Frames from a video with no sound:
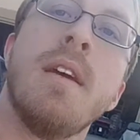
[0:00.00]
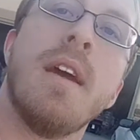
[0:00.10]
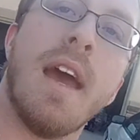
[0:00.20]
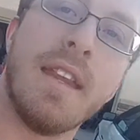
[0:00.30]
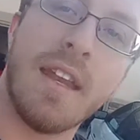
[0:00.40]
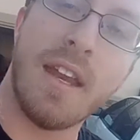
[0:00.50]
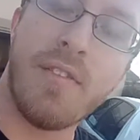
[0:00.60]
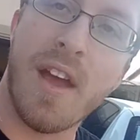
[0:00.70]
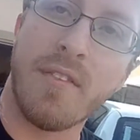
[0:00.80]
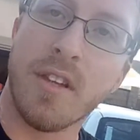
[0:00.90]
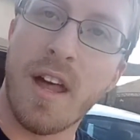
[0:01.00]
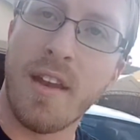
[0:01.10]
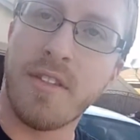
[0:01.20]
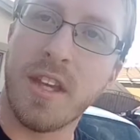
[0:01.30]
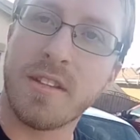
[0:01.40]
And then if you have a lot
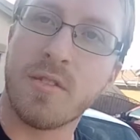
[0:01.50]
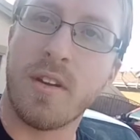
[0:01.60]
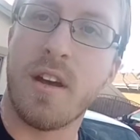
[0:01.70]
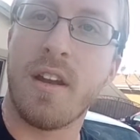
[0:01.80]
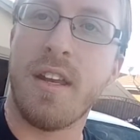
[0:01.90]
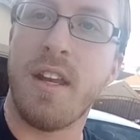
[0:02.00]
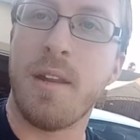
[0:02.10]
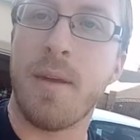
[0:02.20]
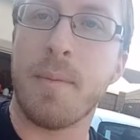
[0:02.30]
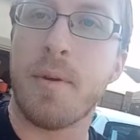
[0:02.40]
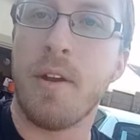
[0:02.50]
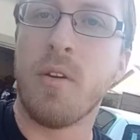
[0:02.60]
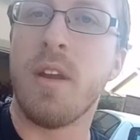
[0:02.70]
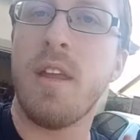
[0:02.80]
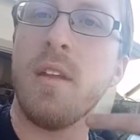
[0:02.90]
of things going on and you need to make
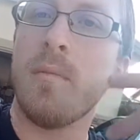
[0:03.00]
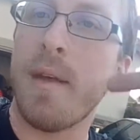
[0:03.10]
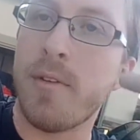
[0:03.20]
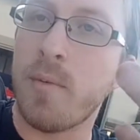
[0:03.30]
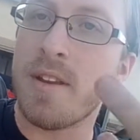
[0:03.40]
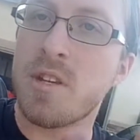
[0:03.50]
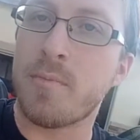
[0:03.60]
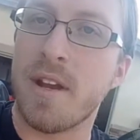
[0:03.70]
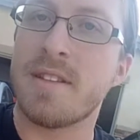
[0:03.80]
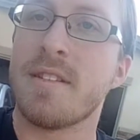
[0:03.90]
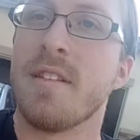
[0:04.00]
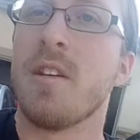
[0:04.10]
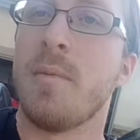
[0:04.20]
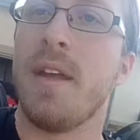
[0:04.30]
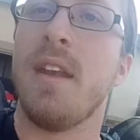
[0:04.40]
priority, maybe raise your prices a little
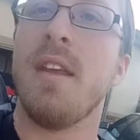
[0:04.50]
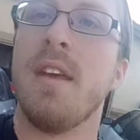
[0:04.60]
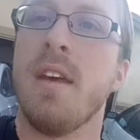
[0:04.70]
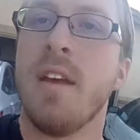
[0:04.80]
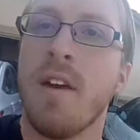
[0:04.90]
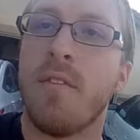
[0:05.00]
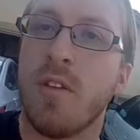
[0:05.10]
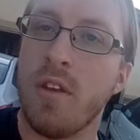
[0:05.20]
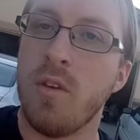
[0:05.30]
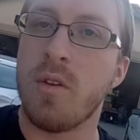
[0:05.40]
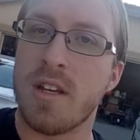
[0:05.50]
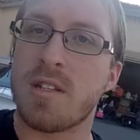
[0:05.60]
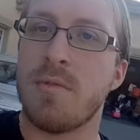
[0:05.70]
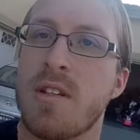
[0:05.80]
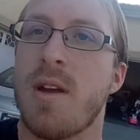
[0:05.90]
bit for the new
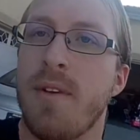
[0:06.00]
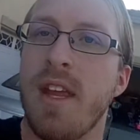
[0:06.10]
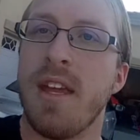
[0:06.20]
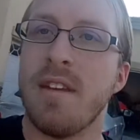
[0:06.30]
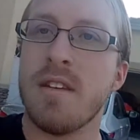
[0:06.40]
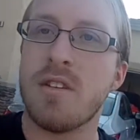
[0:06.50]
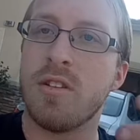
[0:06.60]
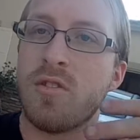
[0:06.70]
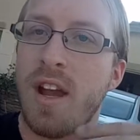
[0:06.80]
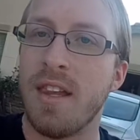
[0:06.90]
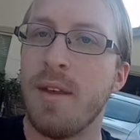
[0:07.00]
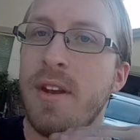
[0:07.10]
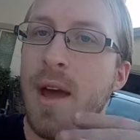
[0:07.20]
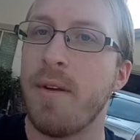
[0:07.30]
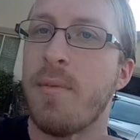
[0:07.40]
customers coming in to try and limit
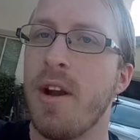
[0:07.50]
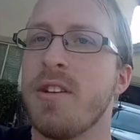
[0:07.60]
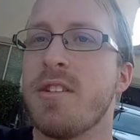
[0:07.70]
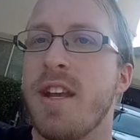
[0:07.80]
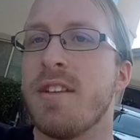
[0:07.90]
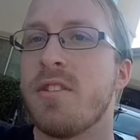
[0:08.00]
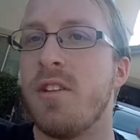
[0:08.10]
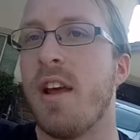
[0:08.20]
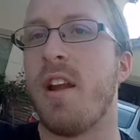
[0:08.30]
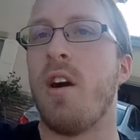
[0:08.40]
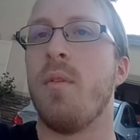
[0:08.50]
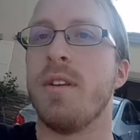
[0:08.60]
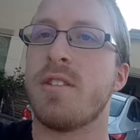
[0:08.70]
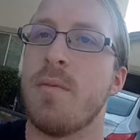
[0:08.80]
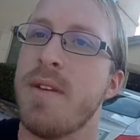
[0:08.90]
how many projects you get so you're not always
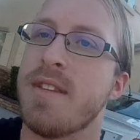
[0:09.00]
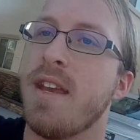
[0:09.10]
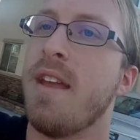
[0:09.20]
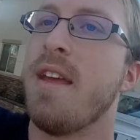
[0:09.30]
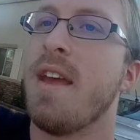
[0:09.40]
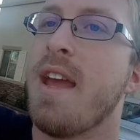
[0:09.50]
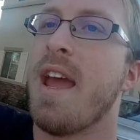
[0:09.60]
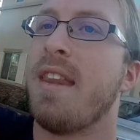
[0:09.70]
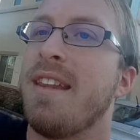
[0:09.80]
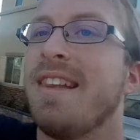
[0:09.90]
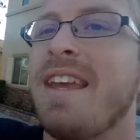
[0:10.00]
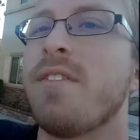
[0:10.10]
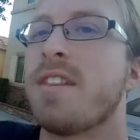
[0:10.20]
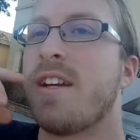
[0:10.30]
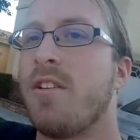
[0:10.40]
so busy. And then leave
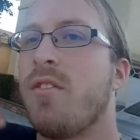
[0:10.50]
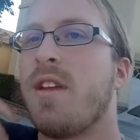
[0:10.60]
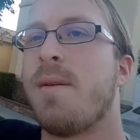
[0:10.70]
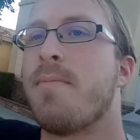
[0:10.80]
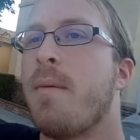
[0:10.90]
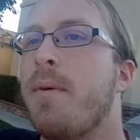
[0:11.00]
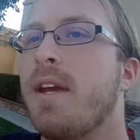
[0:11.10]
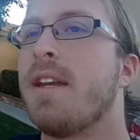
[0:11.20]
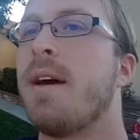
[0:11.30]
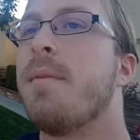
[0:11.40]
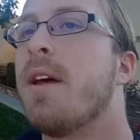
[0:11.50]
it there, don't keep bumping it up.